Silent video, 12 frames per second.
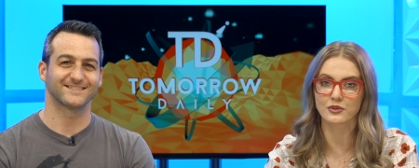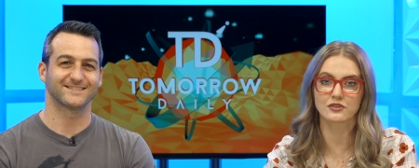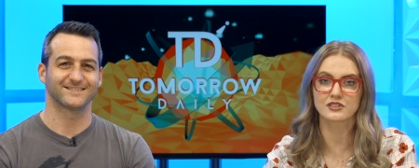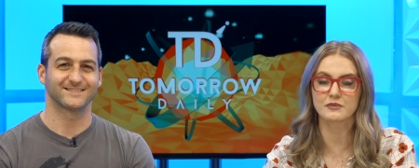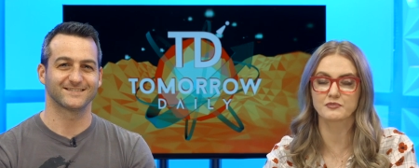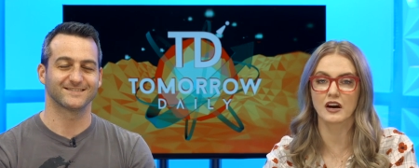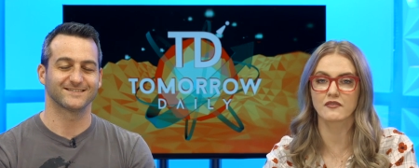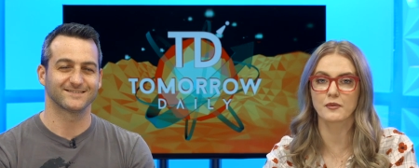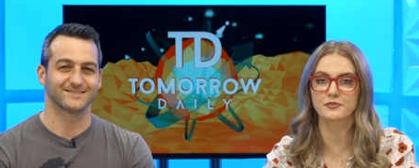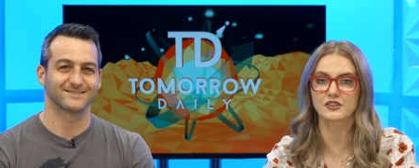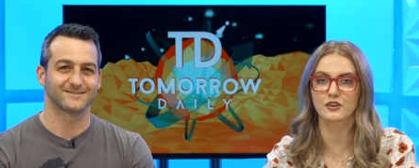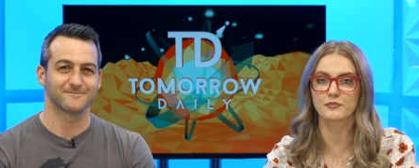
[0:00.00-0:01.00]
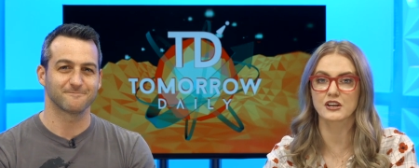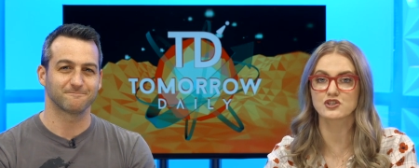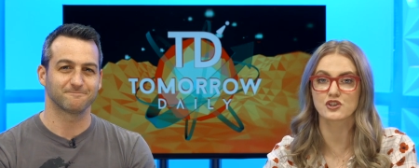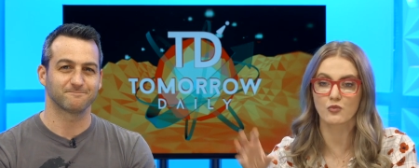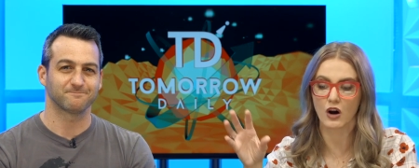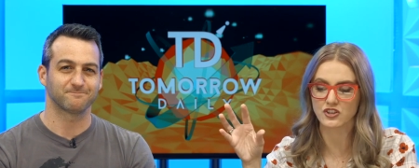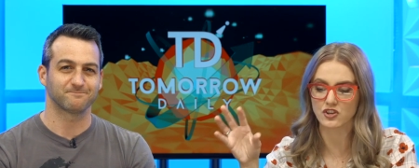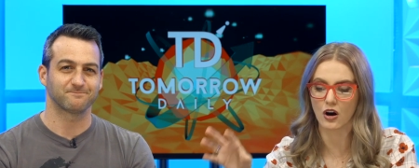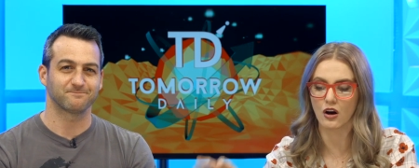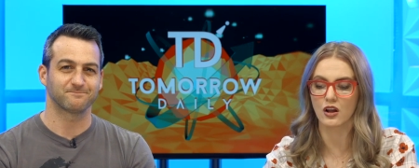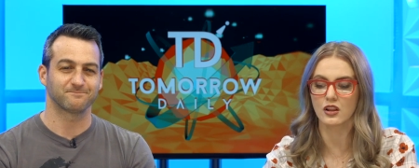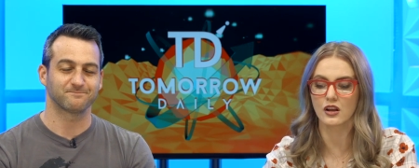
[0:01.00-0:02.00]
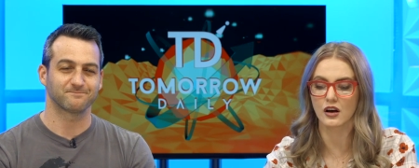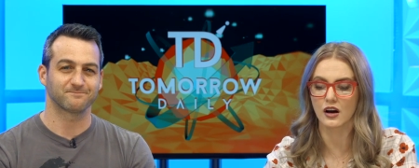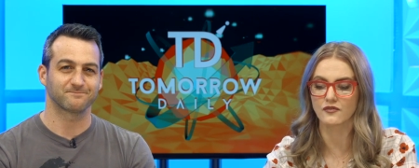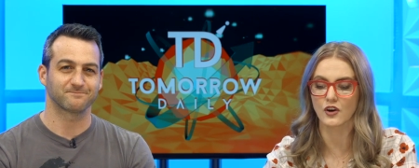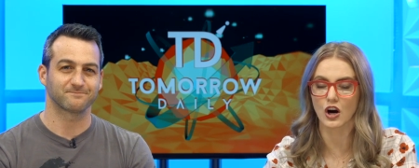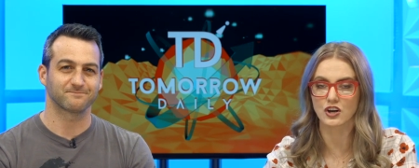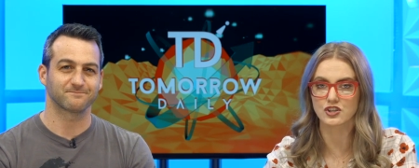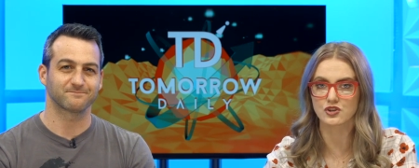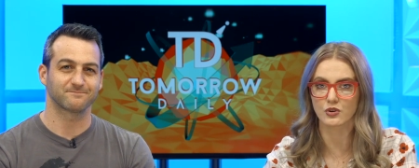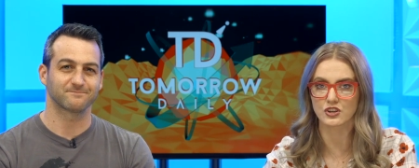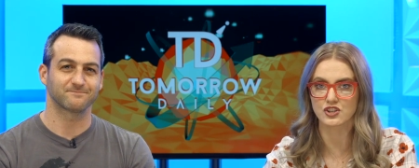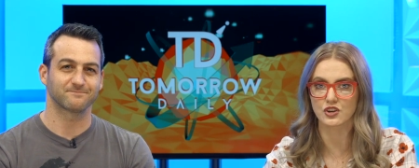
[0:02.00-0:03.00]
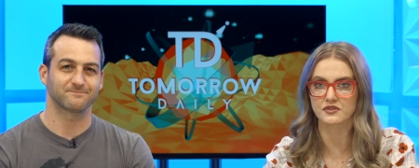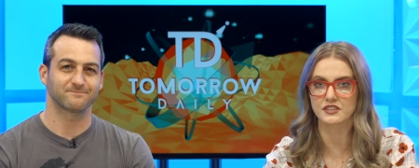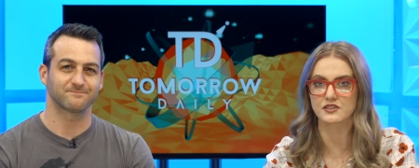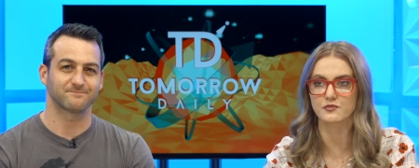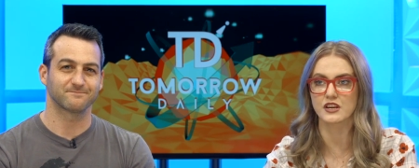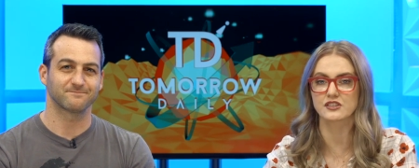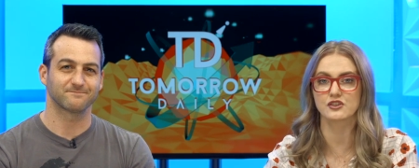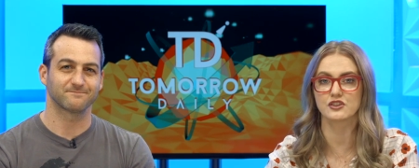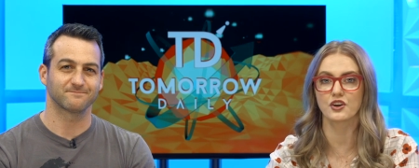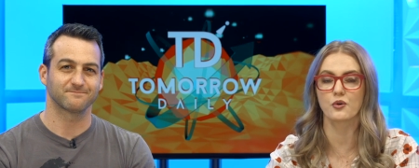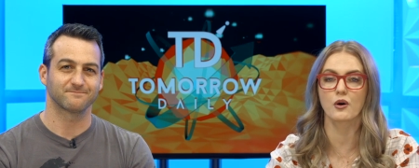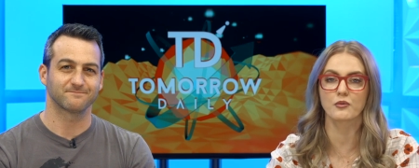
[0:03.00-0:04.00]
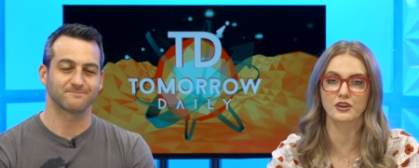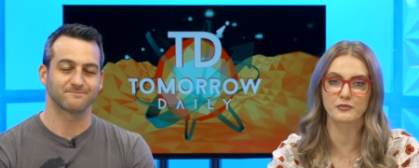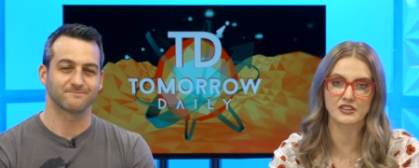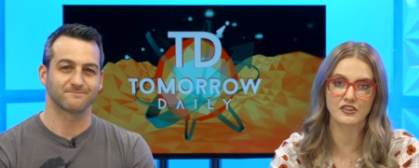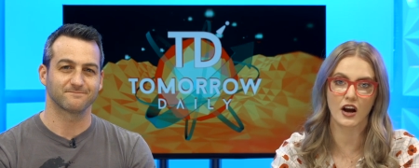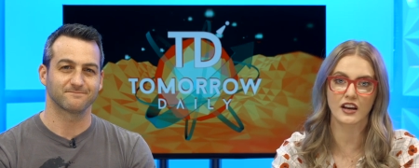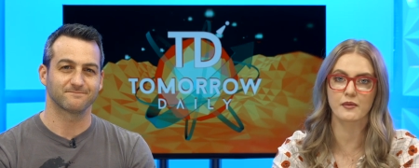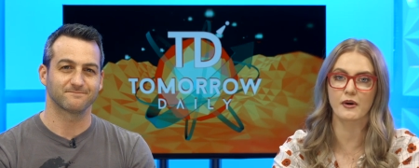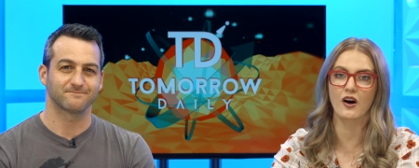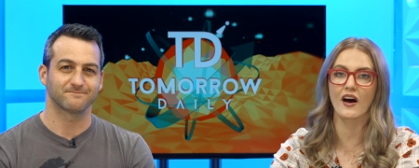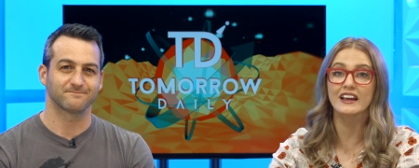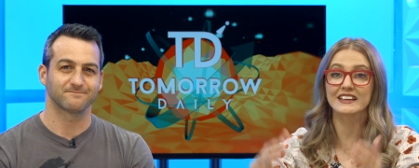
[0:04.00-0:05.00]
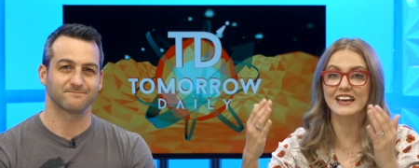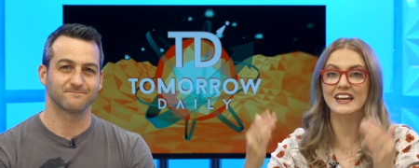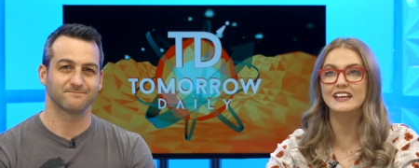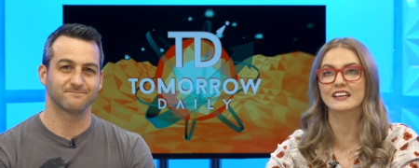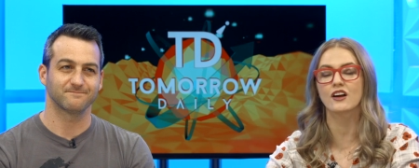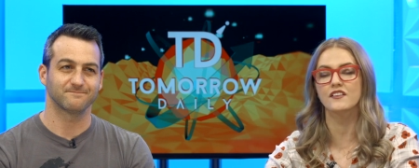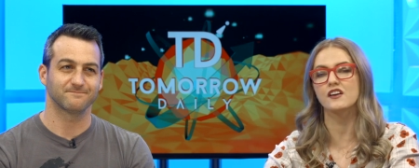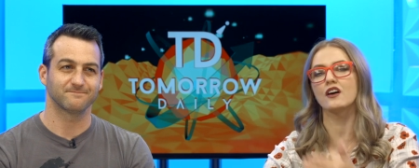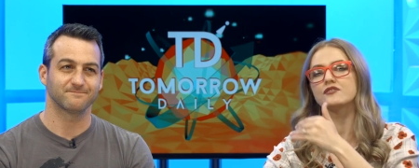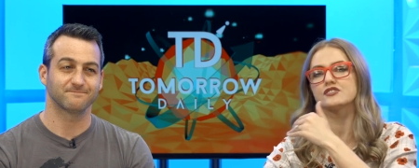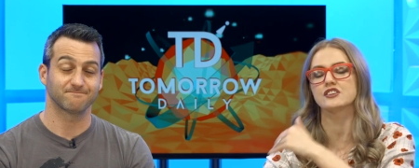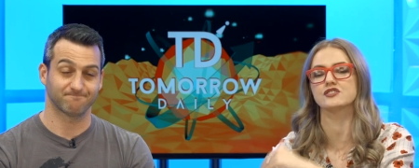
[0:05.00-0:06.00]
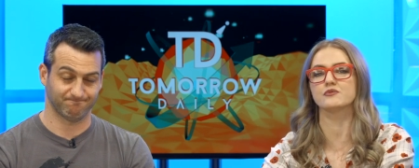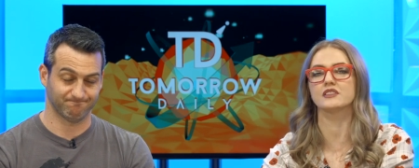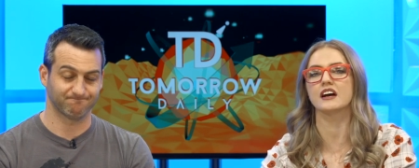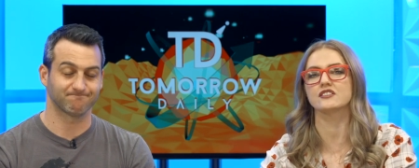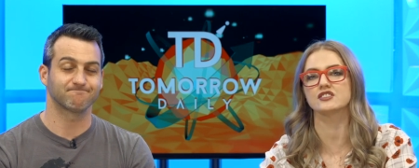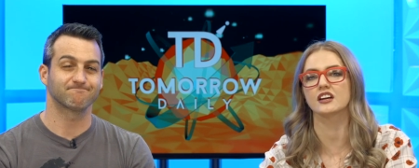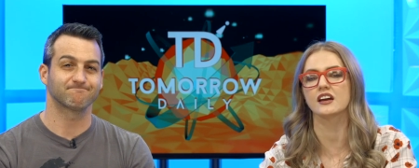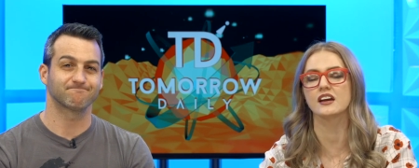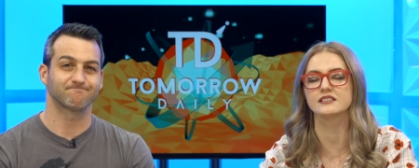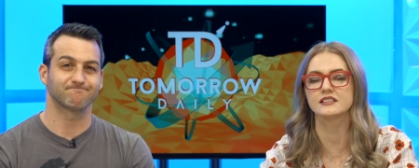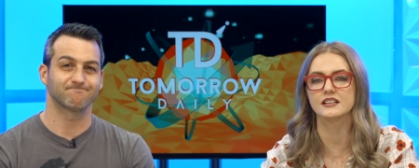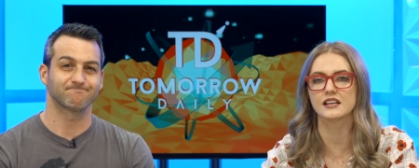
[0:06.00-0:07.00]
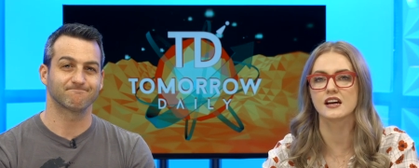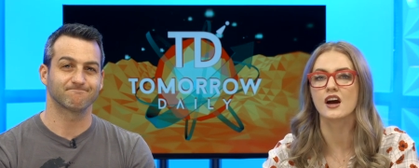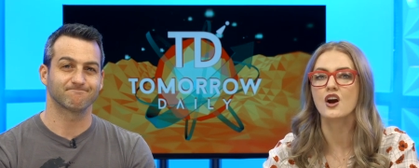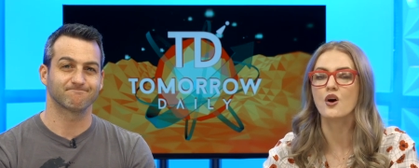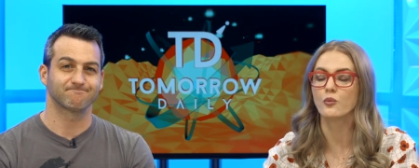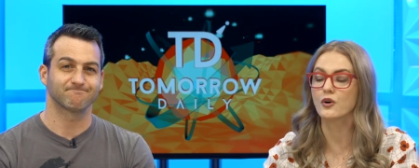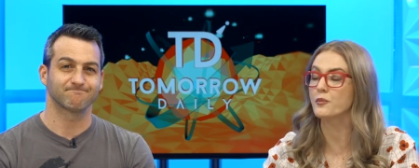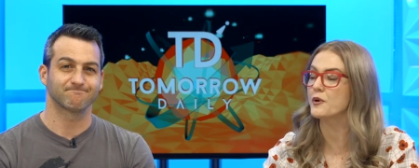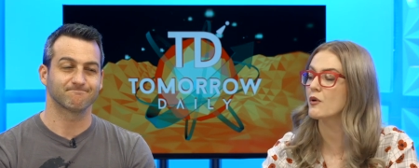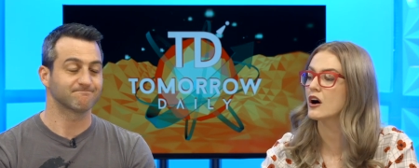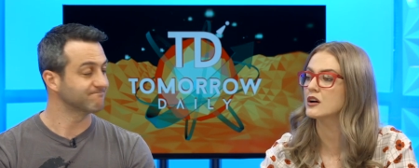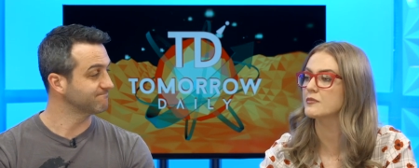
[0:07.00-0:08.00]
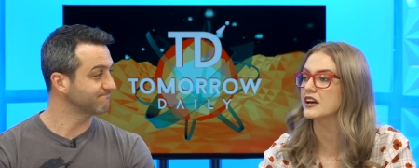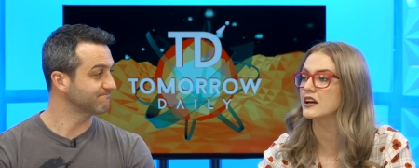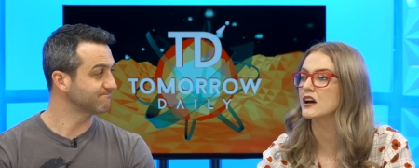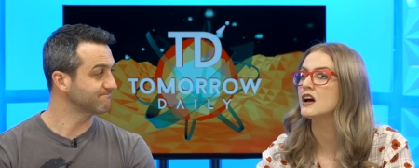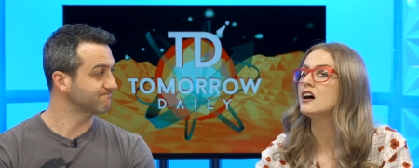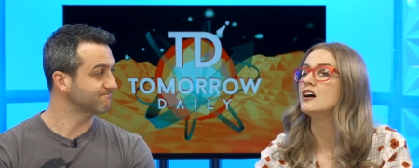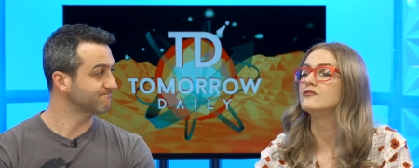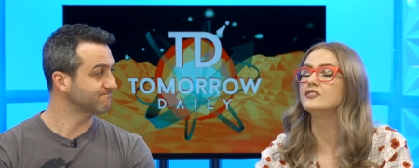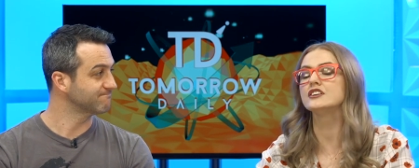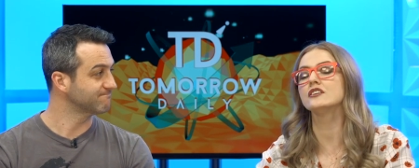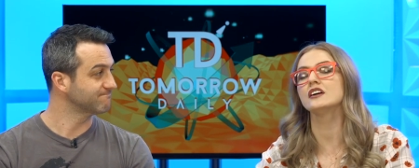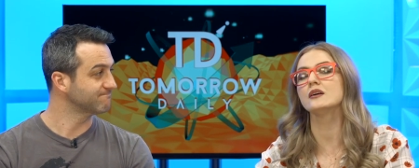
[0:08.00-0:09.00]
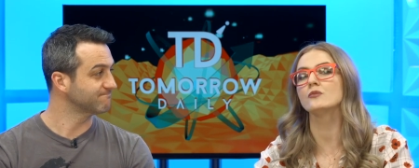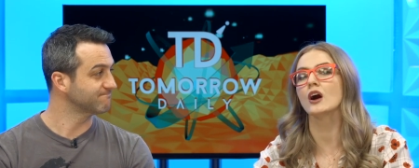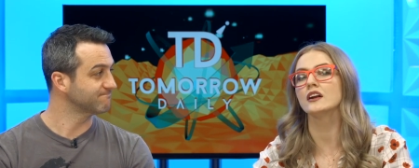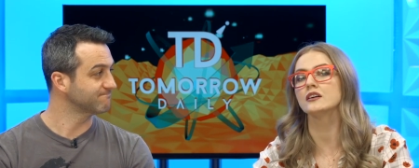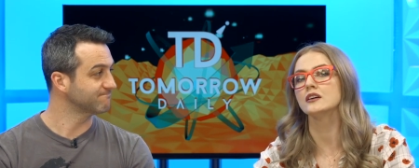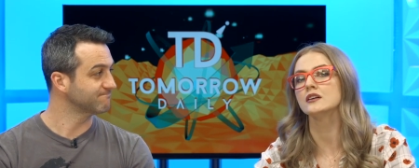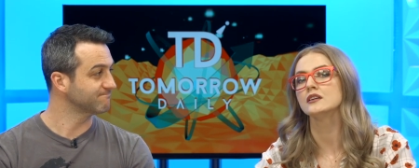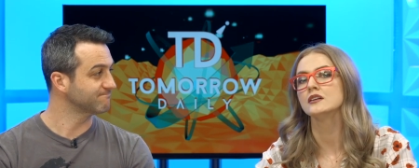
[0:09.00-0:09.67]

Speaker 1: our deep dive episode. Make sure you watch all of our short shows this week so you know what we're going to be talking about, and get in on the conversation with #HeyTV. We'll be welcoming video game writer,